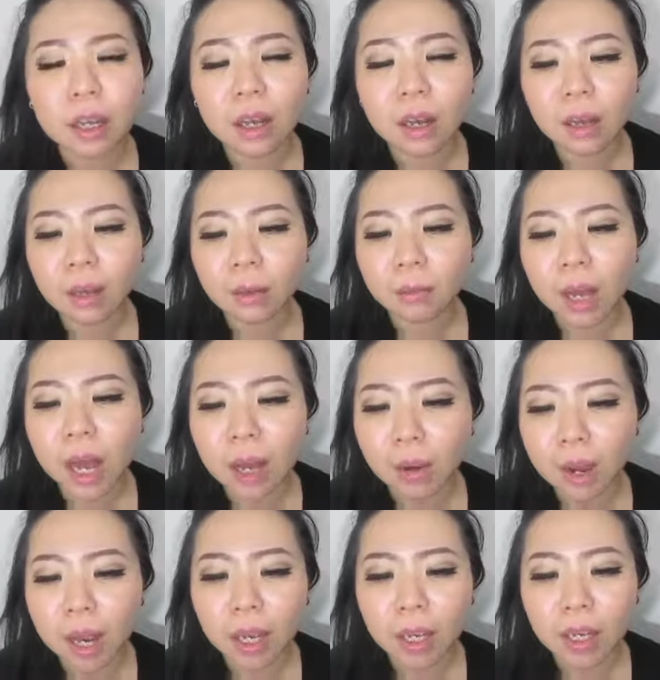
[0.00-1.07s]
how
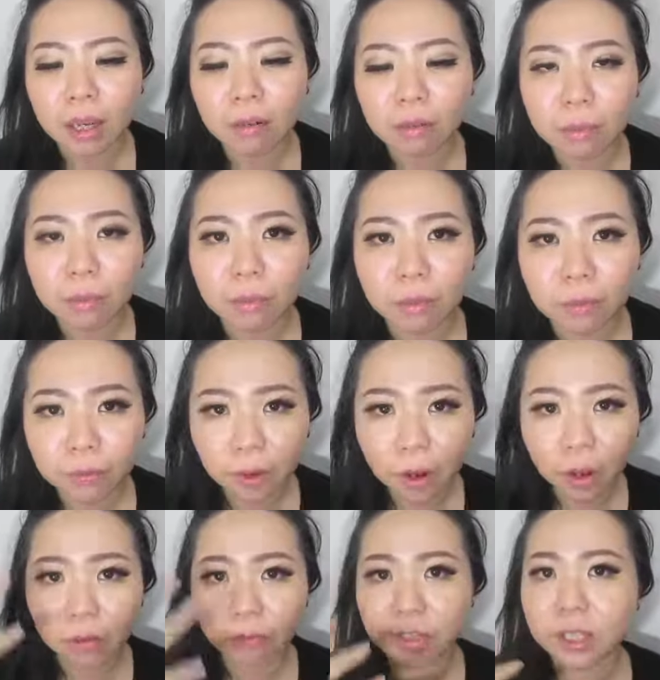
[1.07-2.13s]
I remove
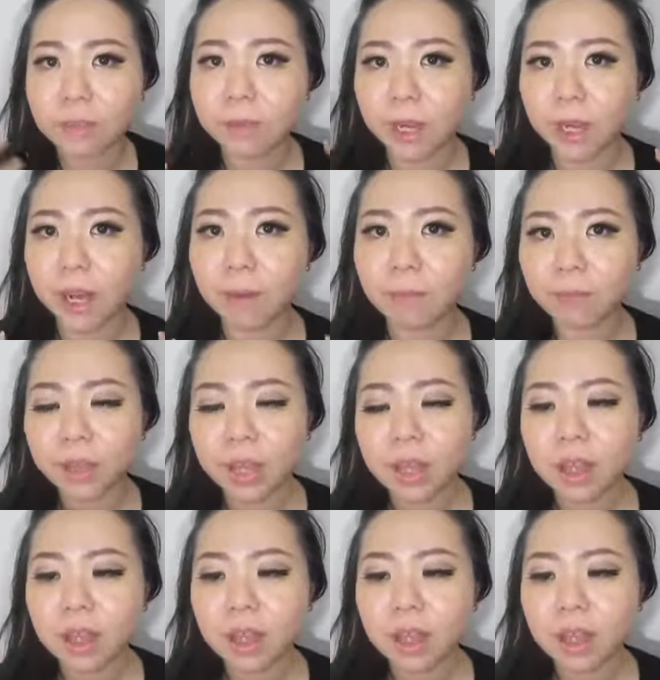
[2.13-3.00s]
all of this makeup.